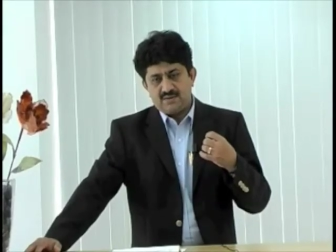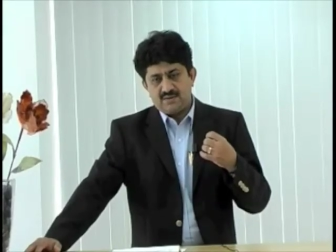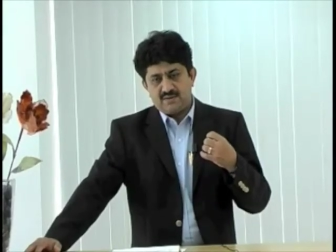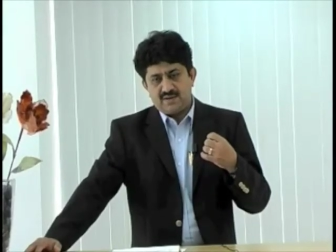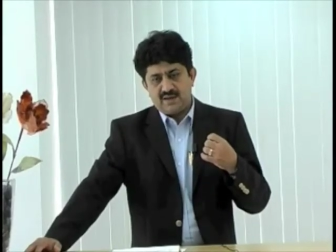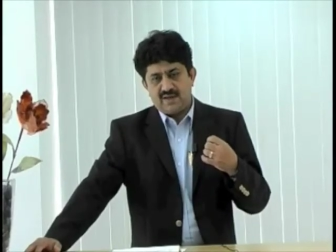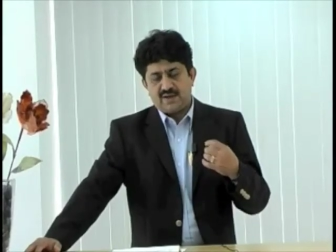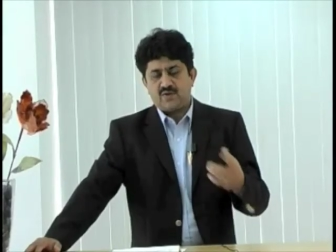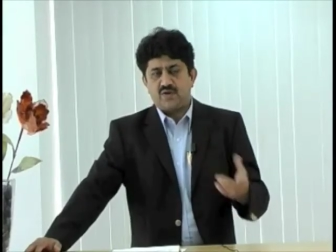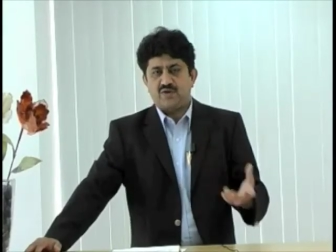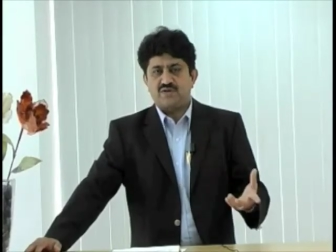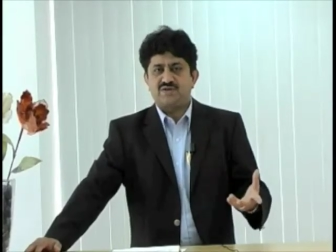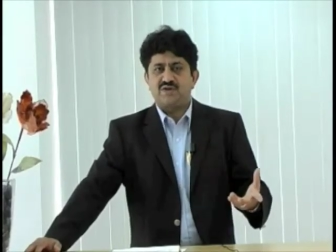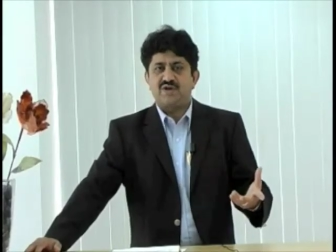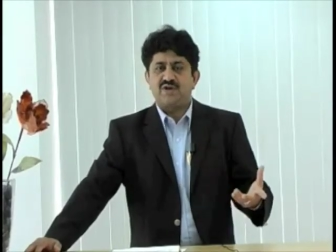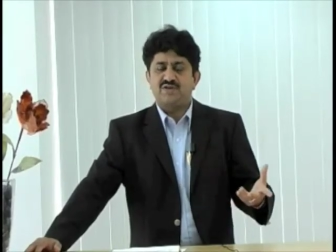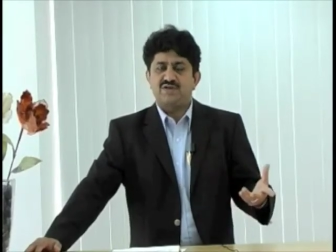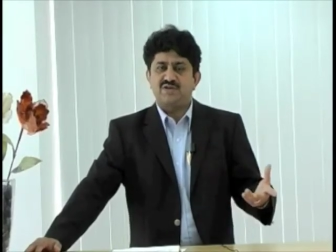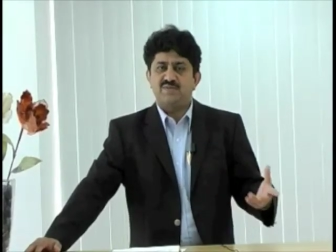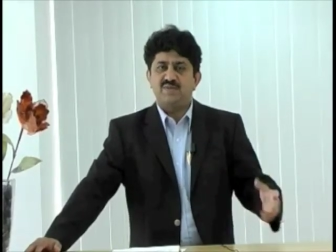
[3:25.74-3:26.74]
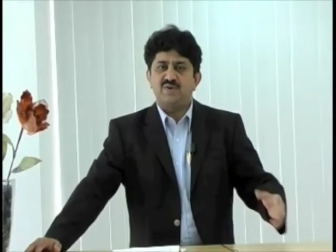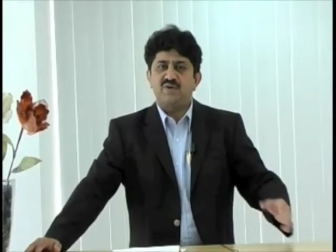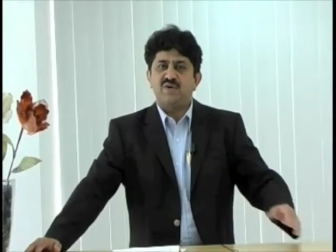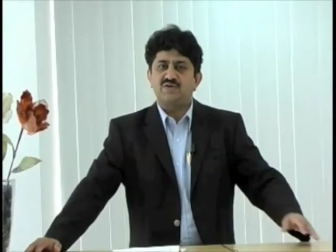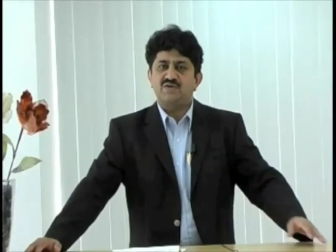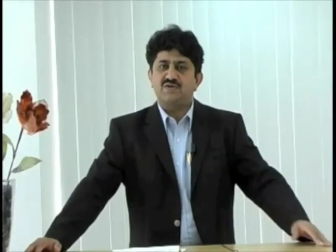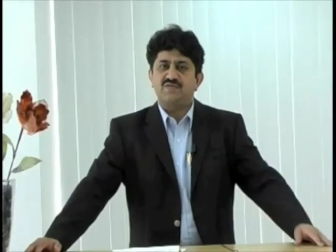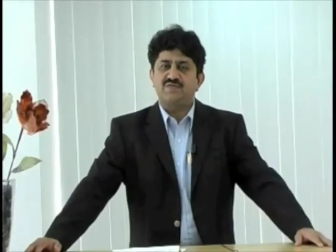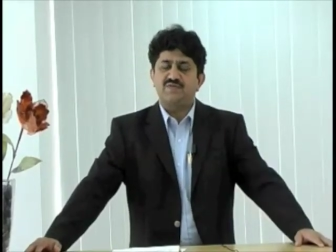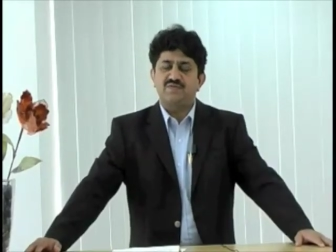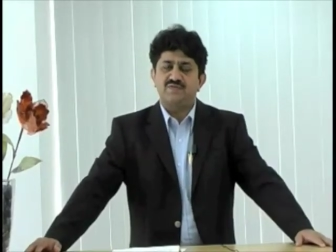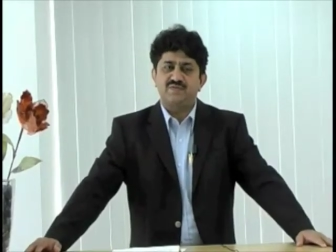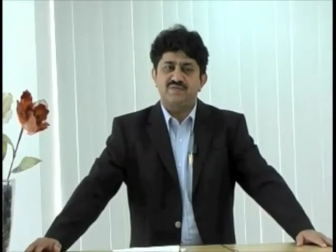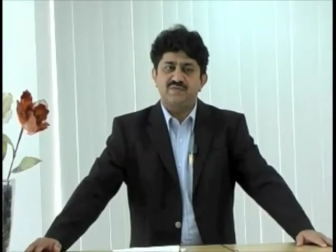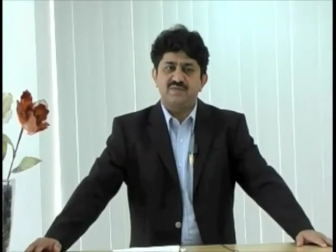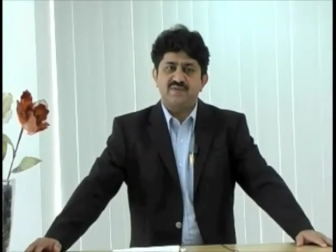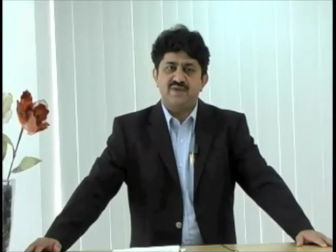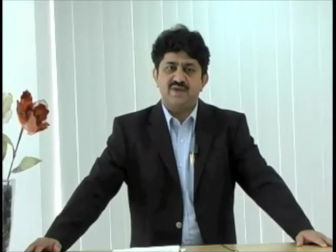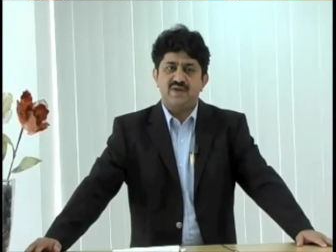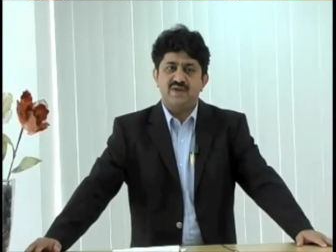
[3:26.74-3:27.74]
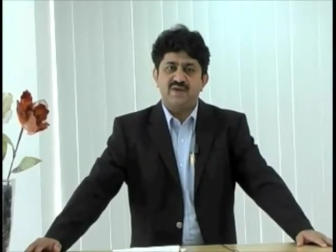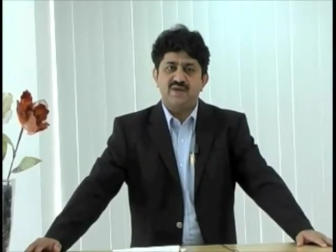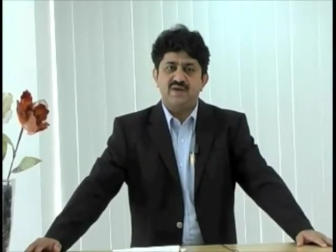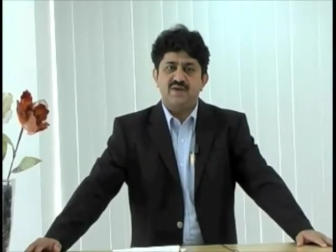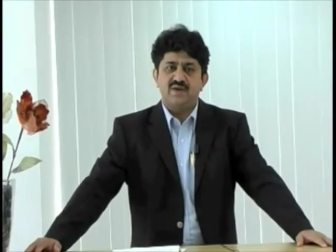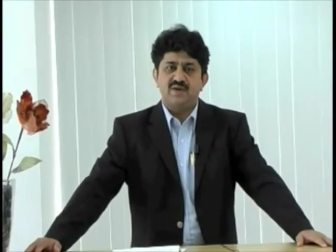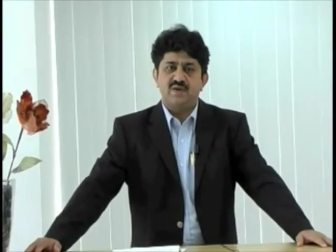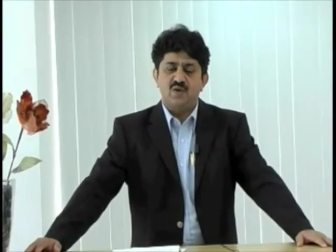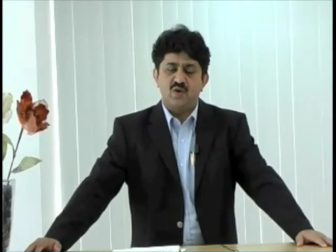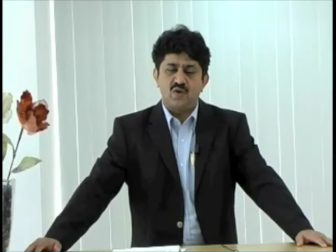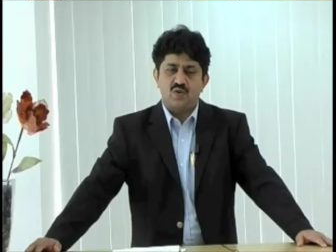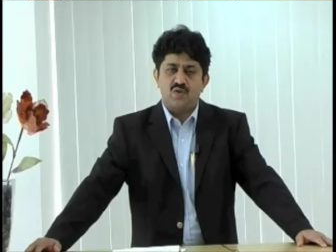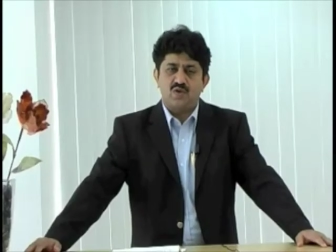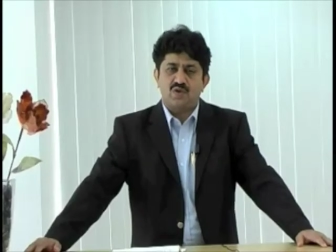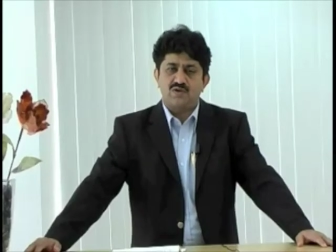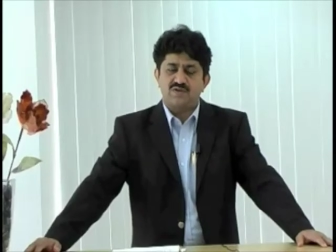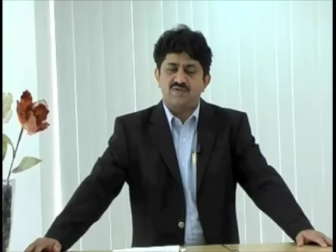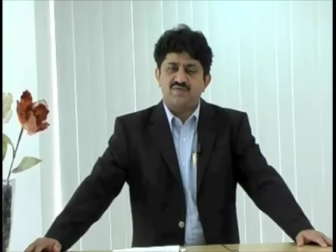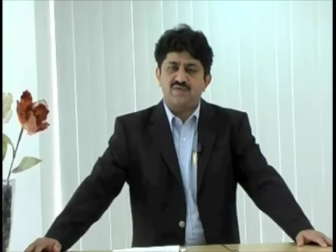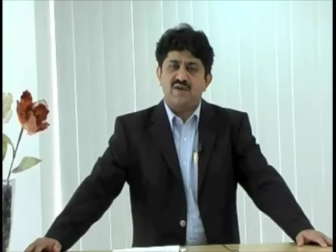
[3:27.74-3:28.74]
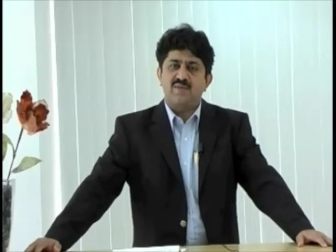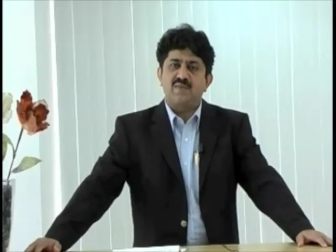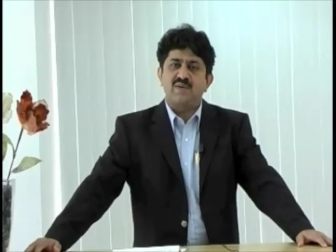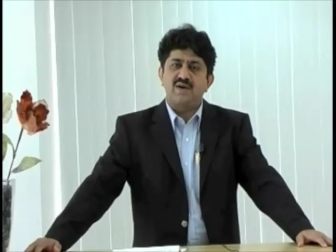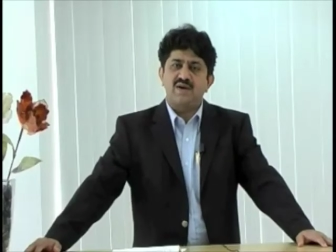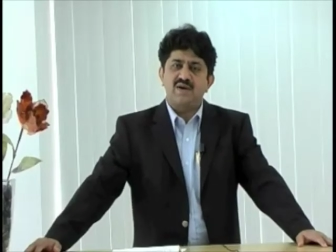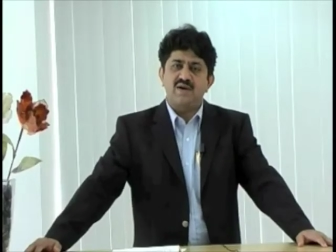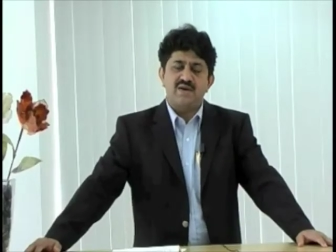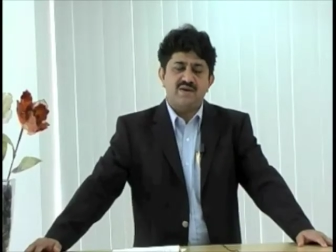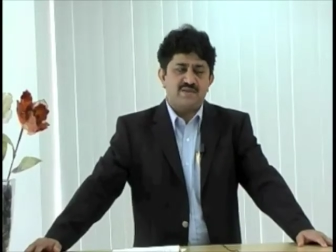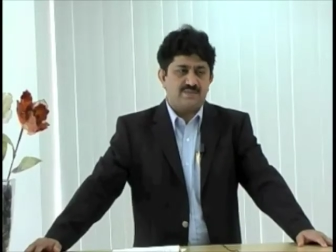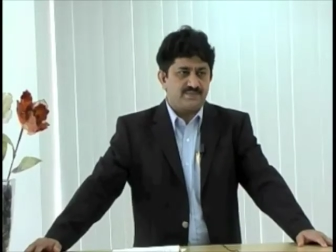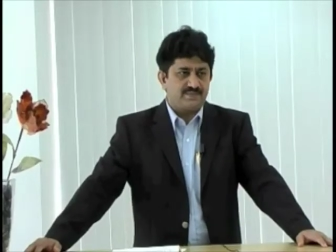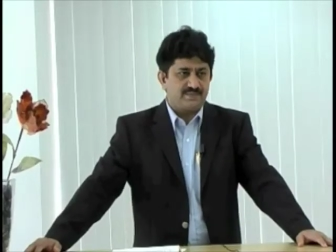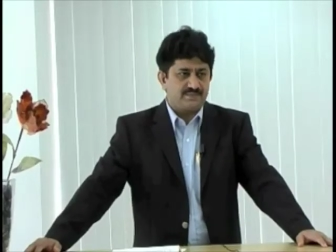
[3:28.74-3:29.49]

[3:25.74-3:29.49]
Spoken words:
a cost reduction because of the low cost of labor in India.